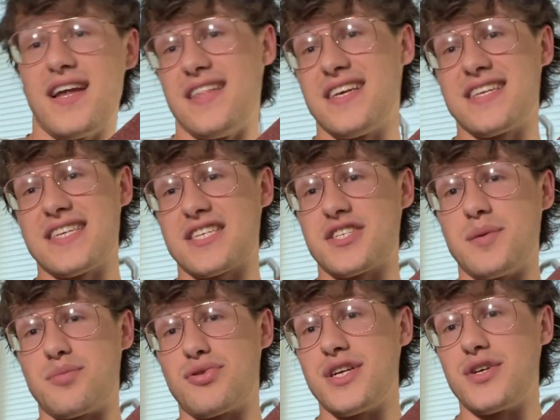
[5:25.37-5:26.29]
I think it's actually
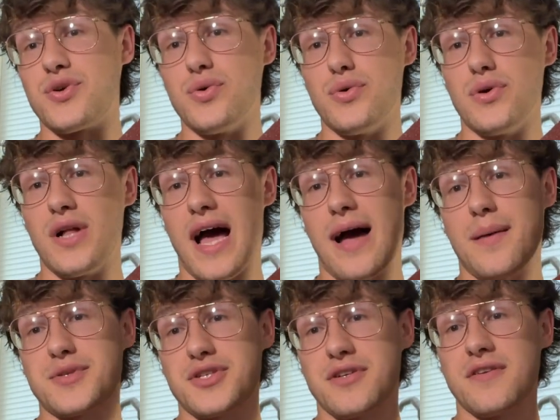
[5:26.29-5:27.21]
a pretty cool
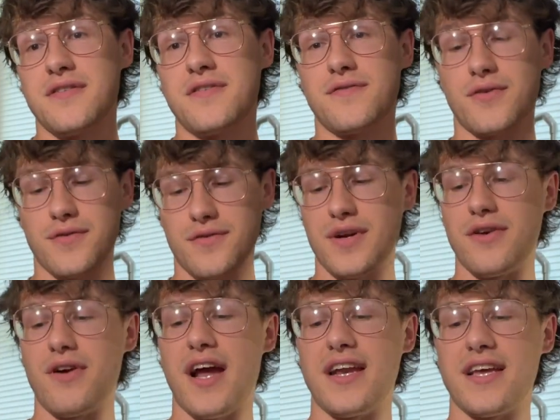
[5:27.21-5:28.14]
option for free
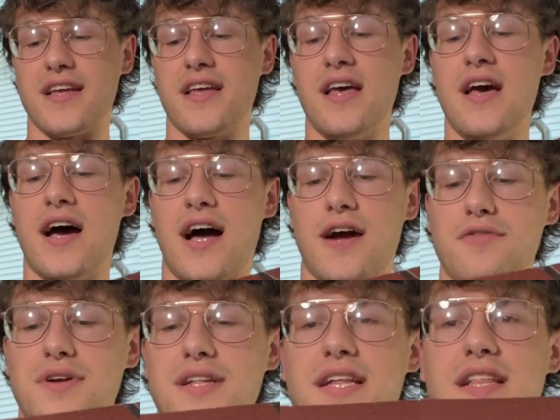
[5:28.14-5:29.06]
riding. I
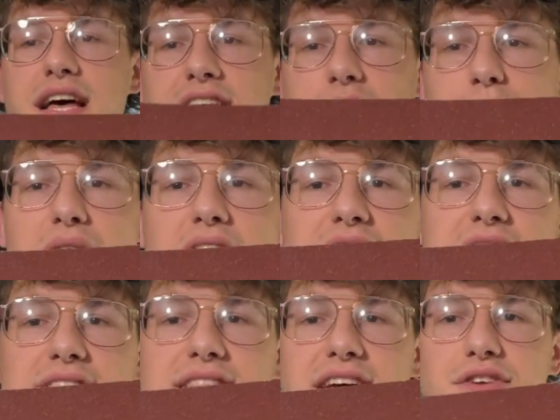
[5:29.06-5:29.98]
really like the
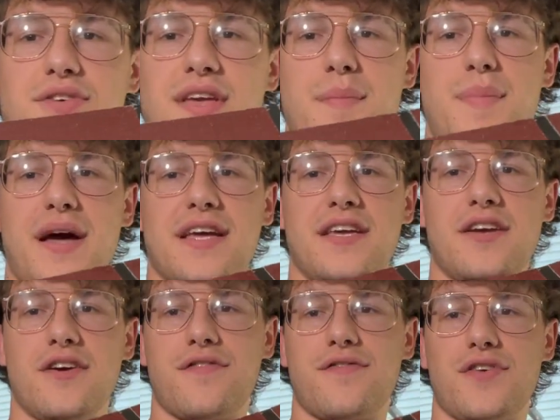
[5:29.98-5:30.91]
pocket that you get back
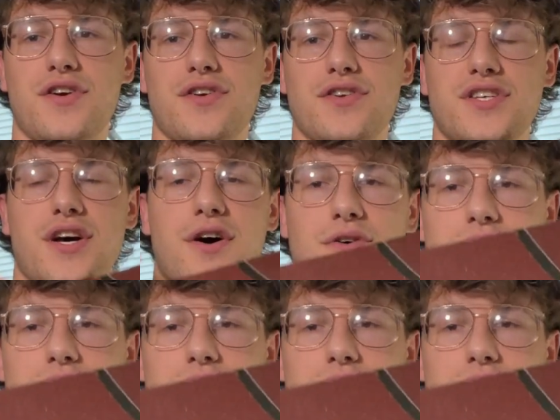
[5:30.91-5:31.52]
here for your toe.